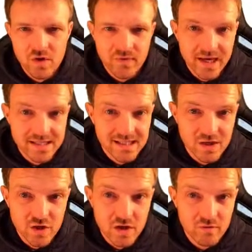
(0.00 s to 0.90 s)
there's the
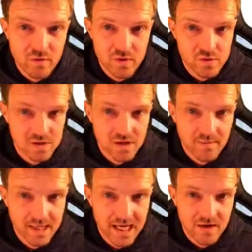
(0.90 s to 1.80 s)
nerve root just
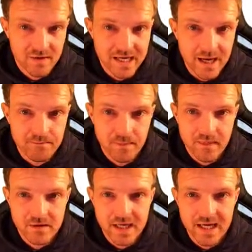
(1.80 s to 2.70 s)
coming out there.
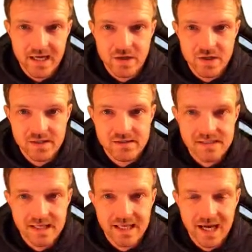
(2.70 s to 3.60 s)
Okay, and you can
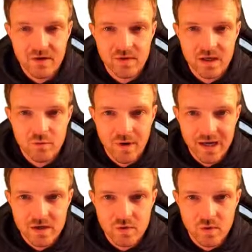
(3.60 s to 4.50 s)
see how the
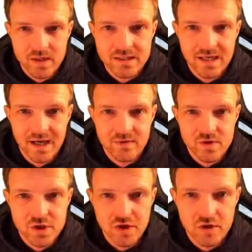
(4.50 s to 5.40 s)
arachnoid and the
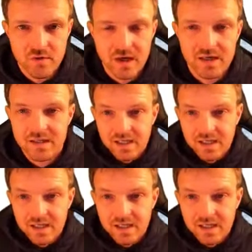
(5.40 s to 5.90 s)
dura